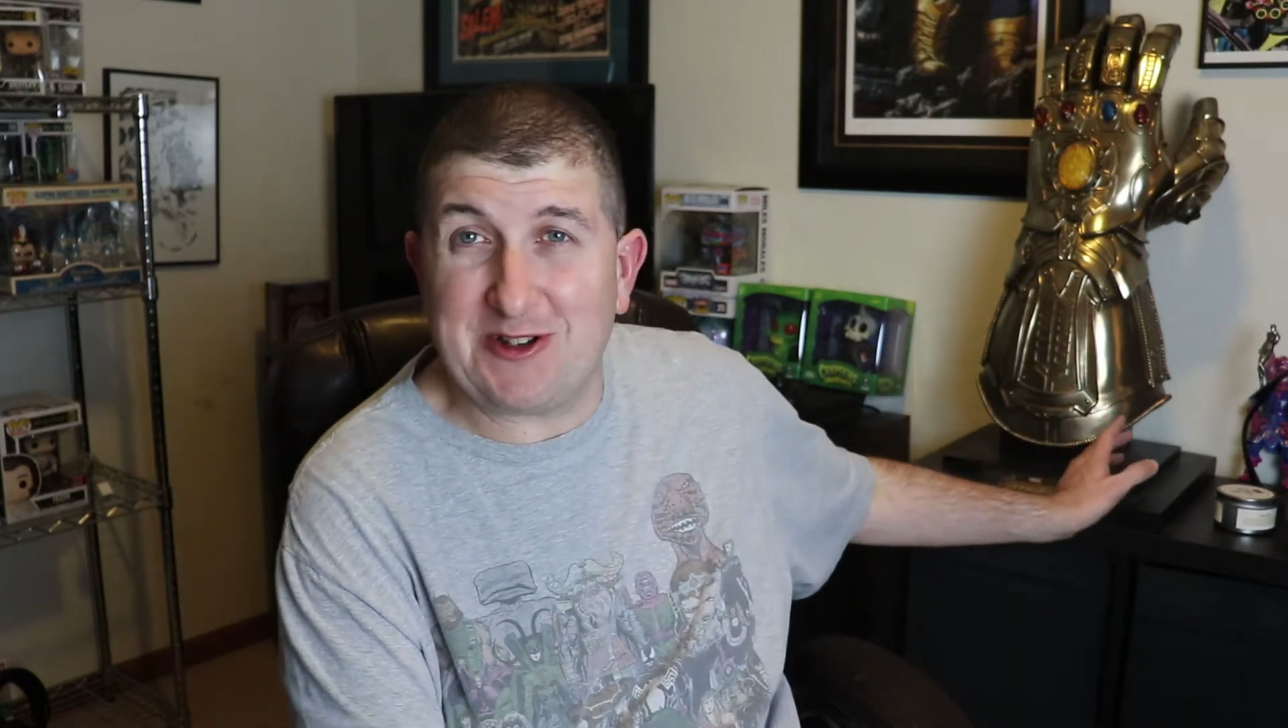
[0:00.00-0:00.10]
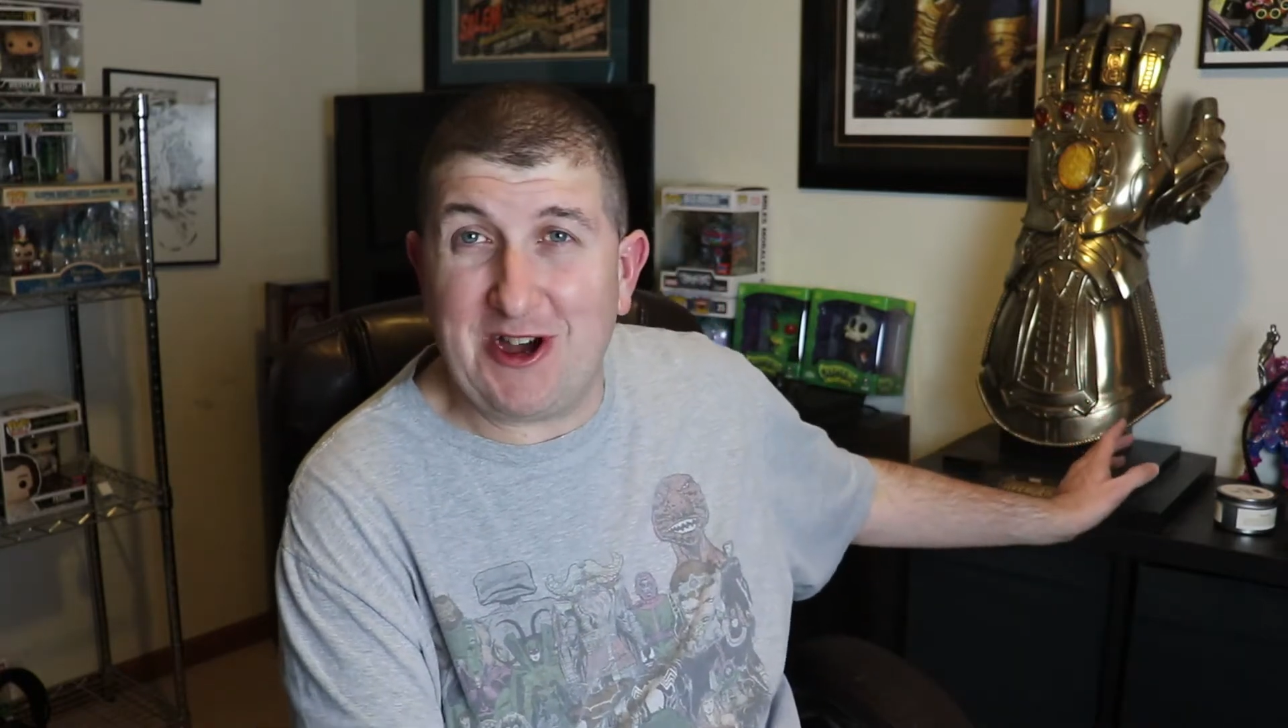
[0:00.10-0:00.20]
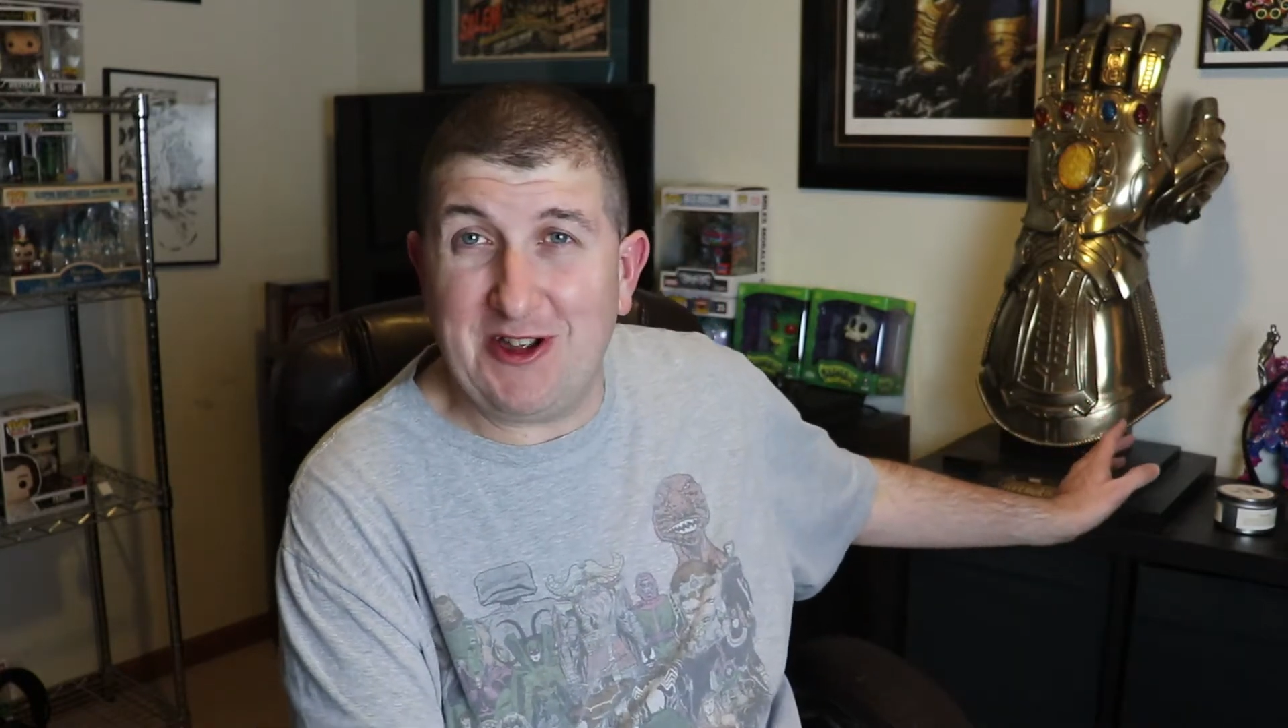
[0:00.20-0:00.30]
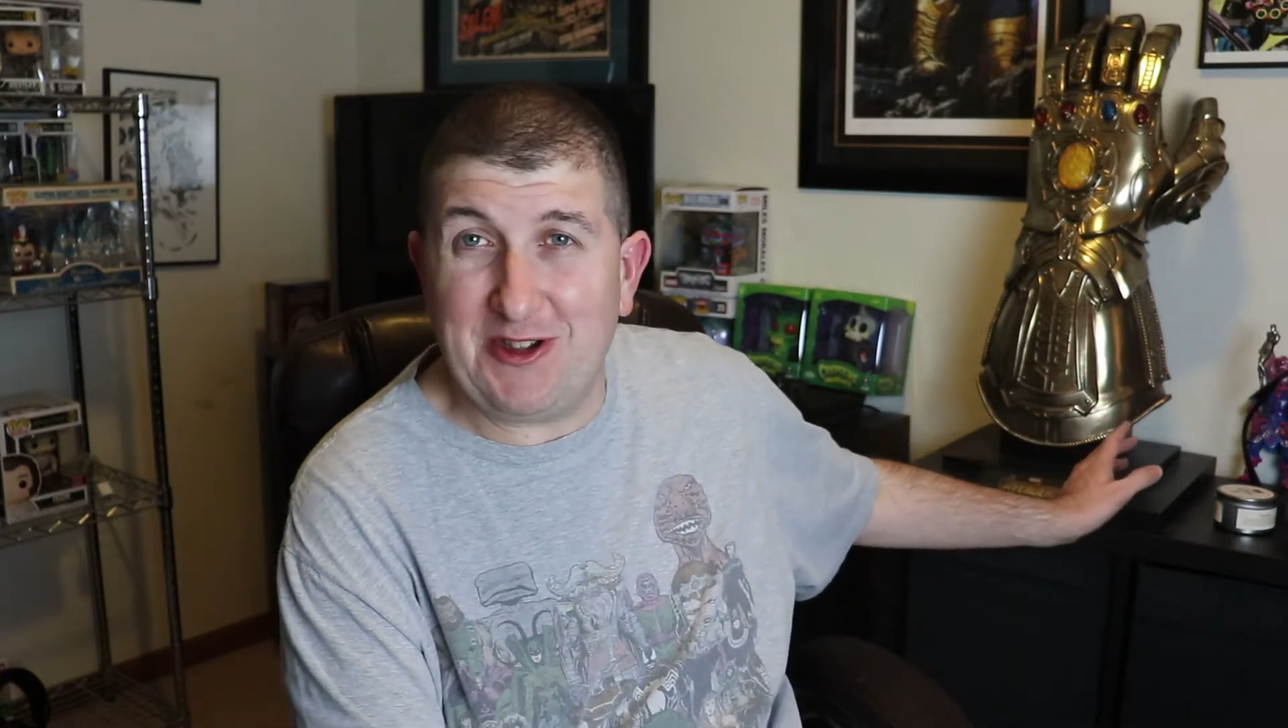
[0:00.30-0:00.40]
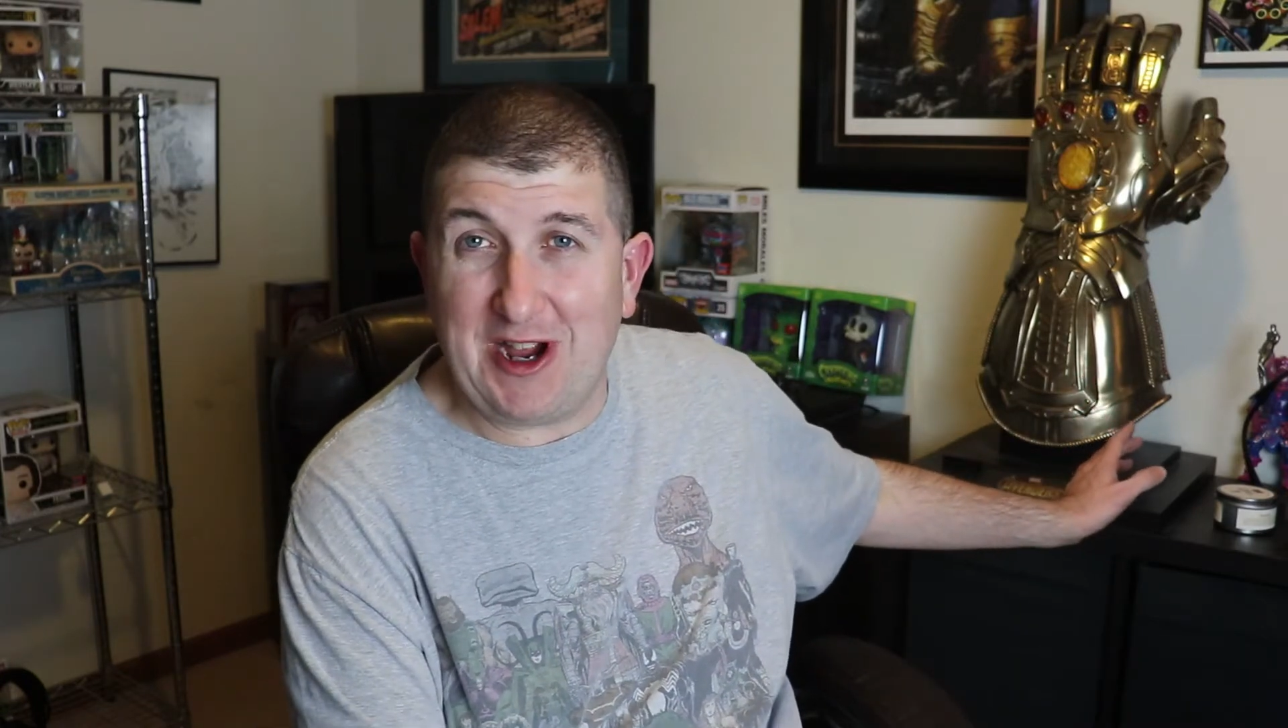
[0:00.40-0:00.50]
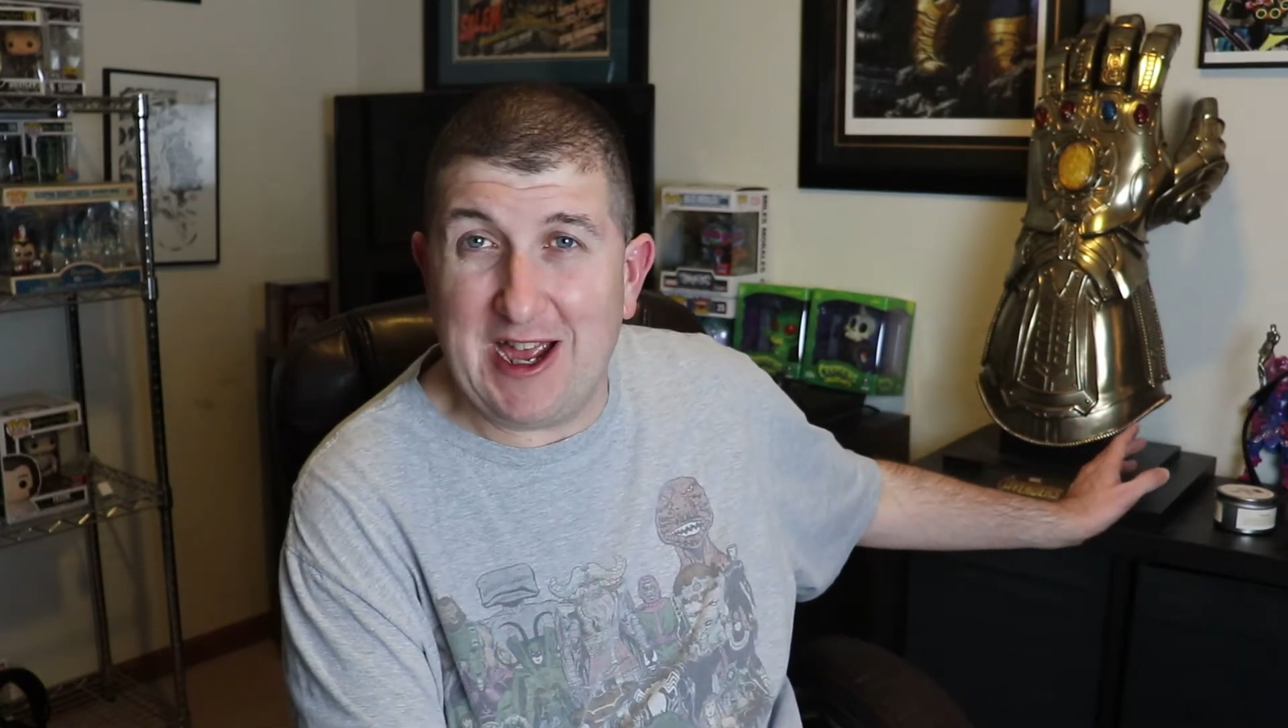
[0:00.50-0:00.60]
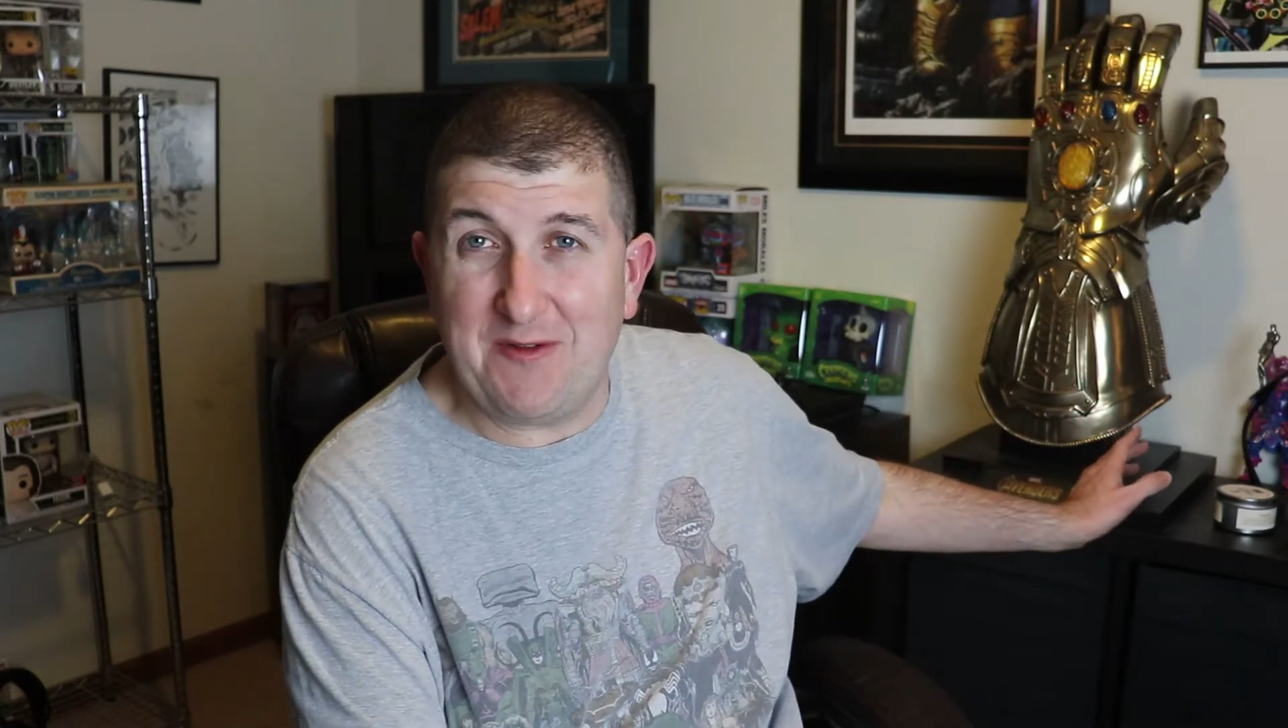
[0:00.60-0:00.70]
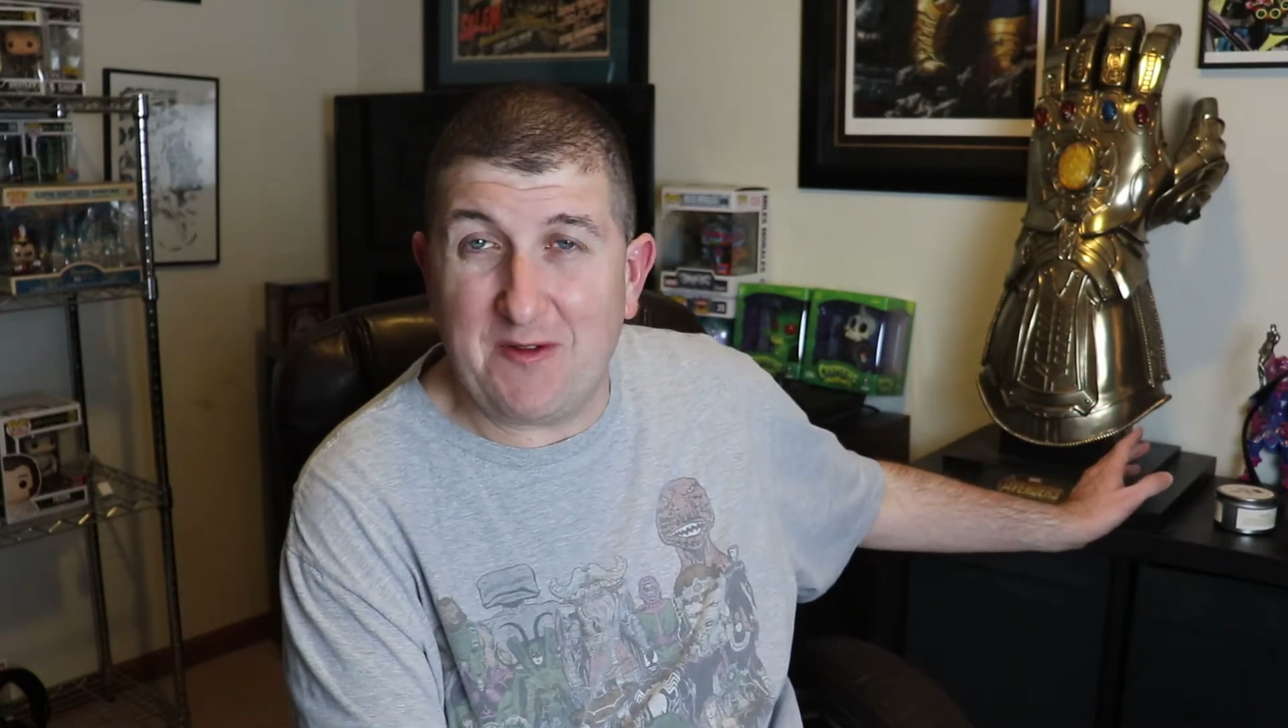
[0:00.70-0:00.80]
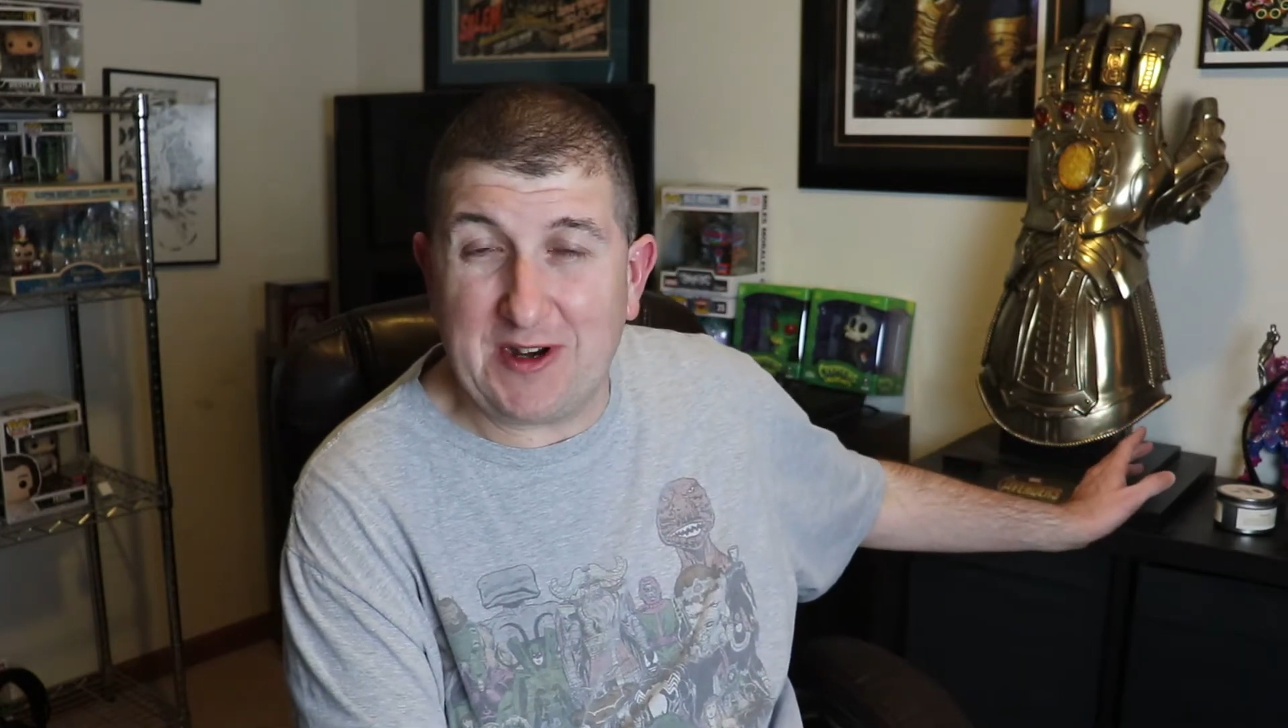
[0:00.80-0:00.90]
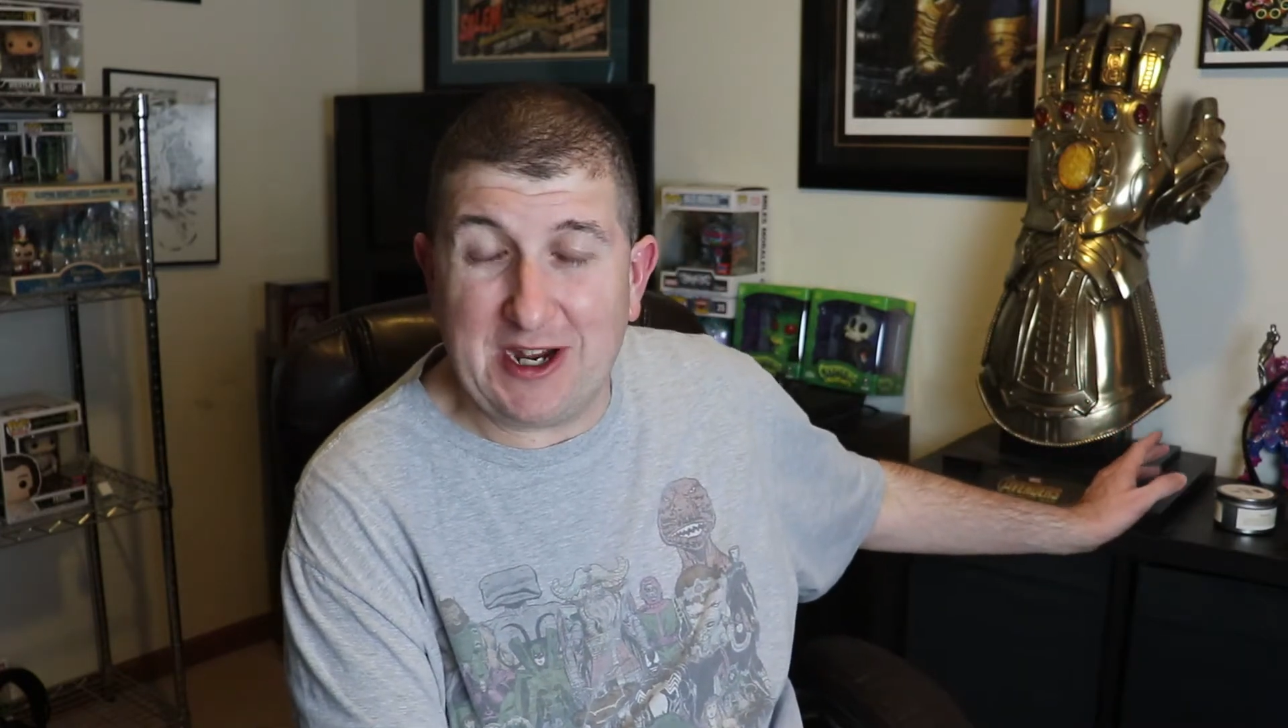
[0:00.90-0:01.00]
gauntlet I have over